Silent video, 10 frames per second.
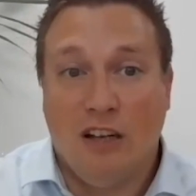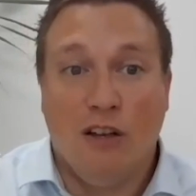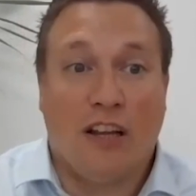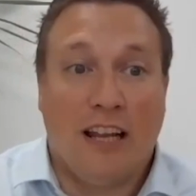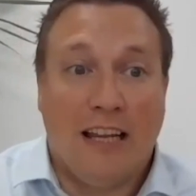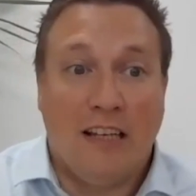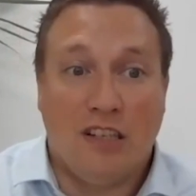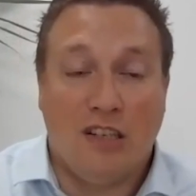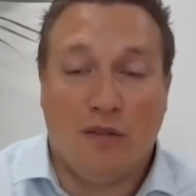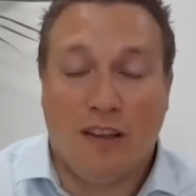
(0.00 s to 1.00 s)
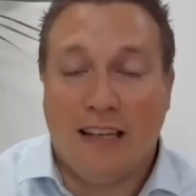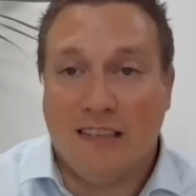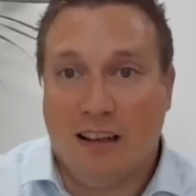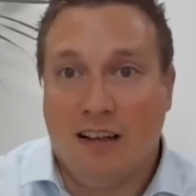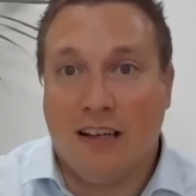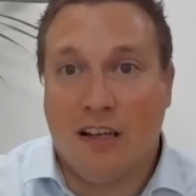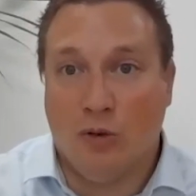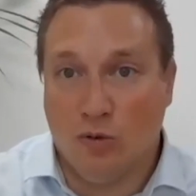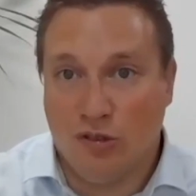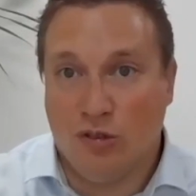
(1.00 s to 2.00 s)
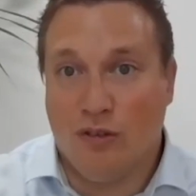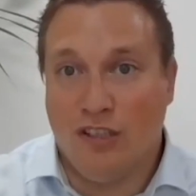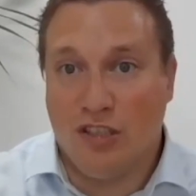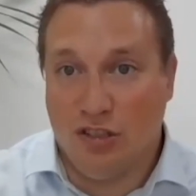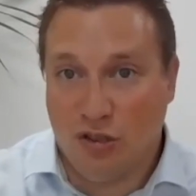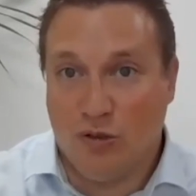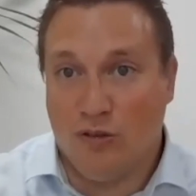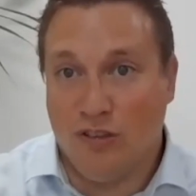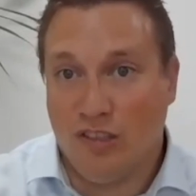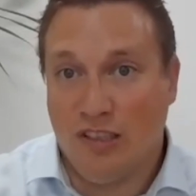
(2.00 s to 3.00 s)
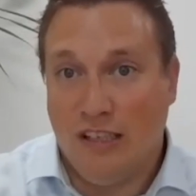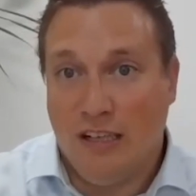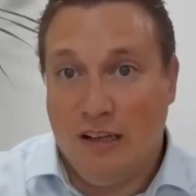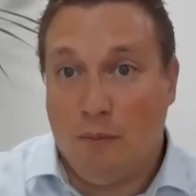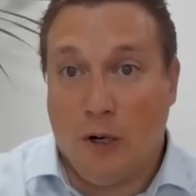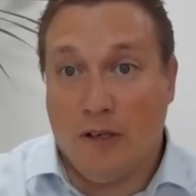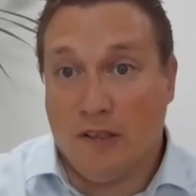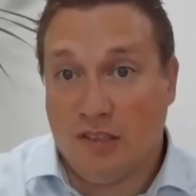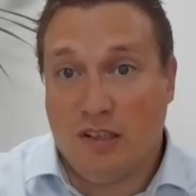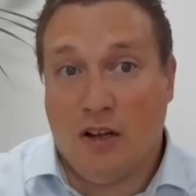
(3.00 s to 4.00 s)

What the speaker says: looking into things like cold storage, insurance products.